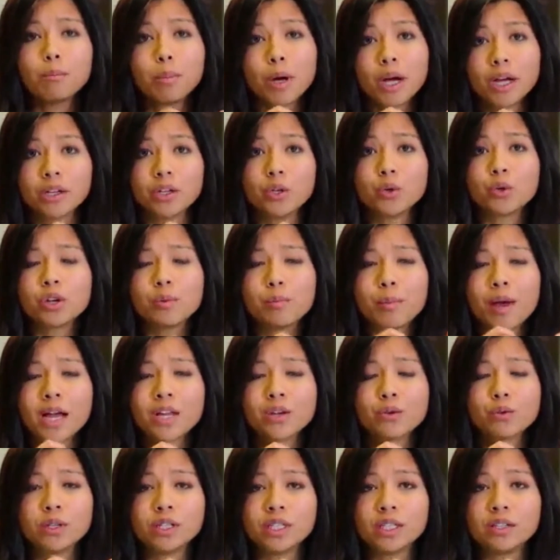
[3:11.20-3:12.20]
But you can
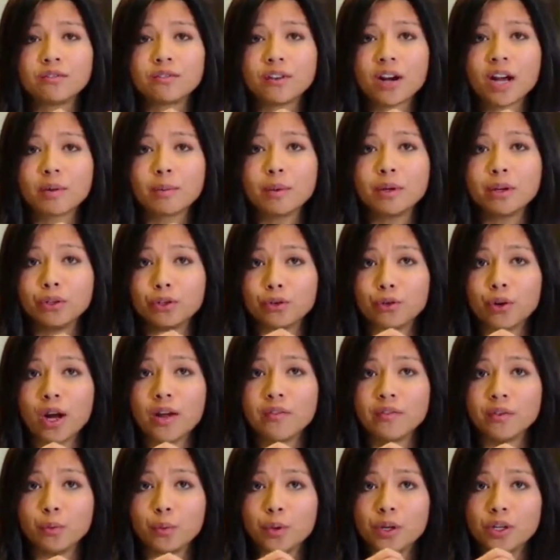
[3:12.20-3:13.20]
manually defragment a
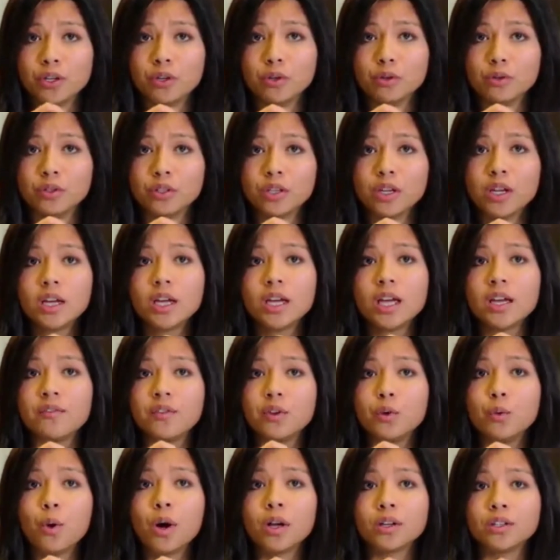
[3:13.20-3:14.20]
drive in Windows
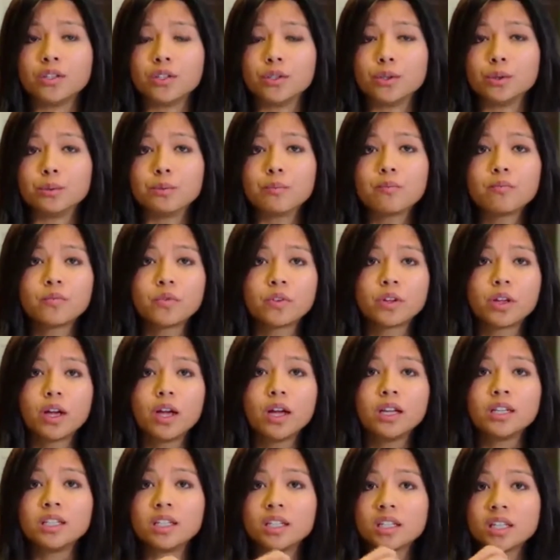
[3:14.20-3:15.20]
if you want to.
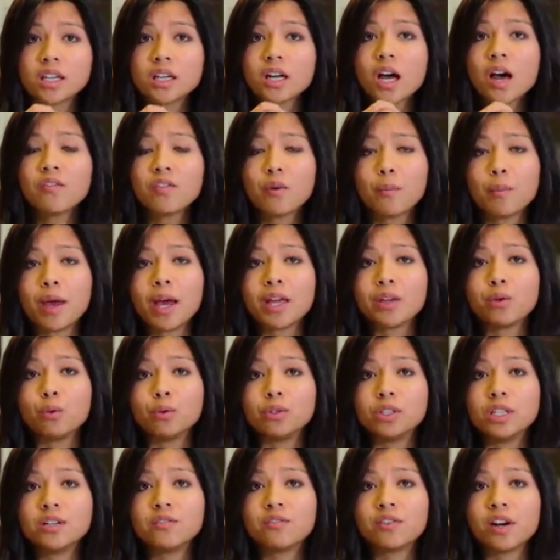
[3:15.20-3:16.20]
To kick off a
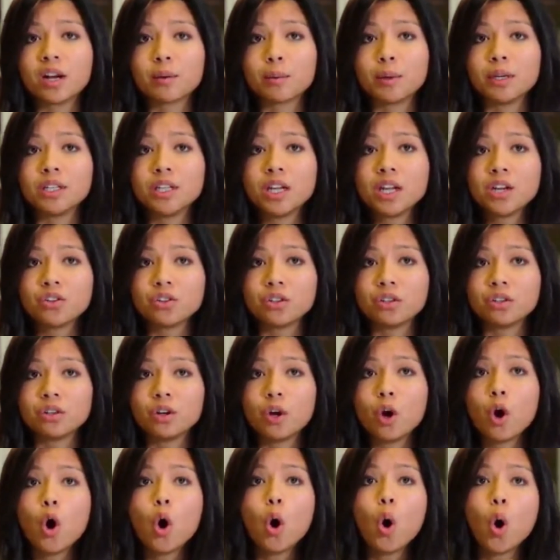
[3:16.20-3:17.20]
manual defragmentation,
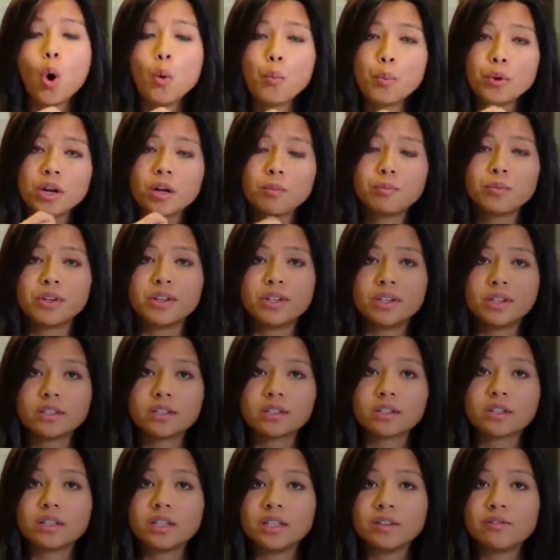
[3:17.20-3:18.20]
open up the
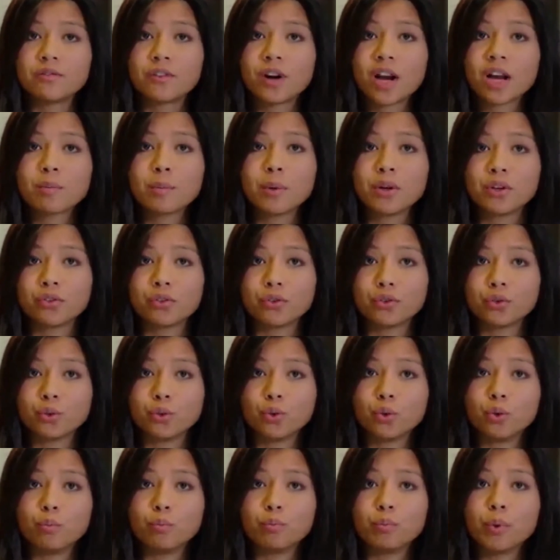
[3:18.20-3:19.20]
Disk Defragmenter
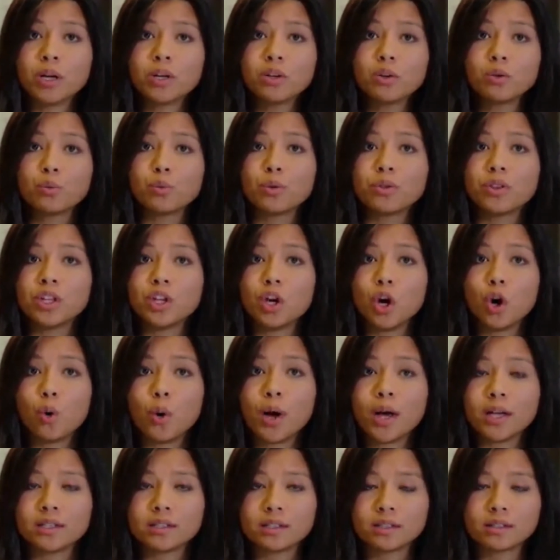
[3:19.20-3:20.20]
tool bundled with the
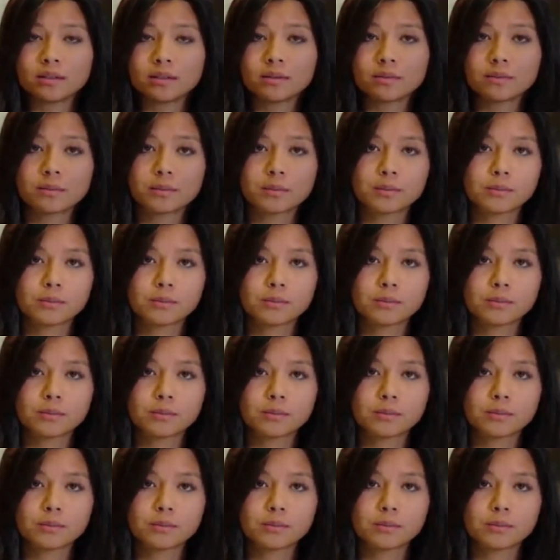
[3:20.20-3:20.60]
OS.